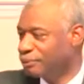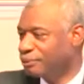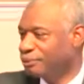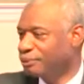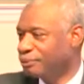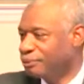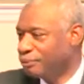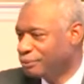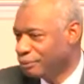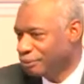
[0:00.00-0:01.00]

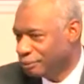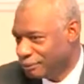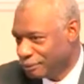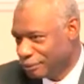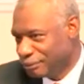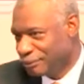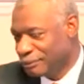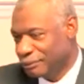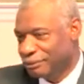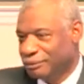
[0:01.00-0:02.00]
Nobody speaks.